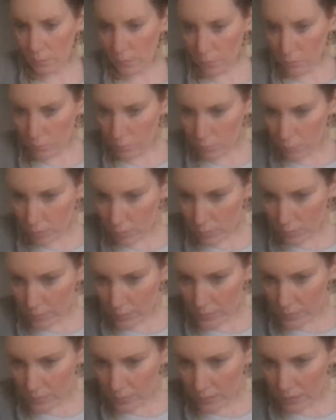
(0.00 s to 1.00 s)
Oh no,
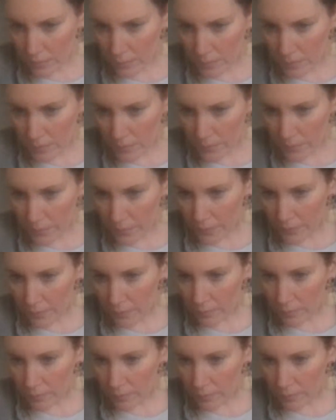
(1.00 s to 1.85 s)
it's not letting me do it.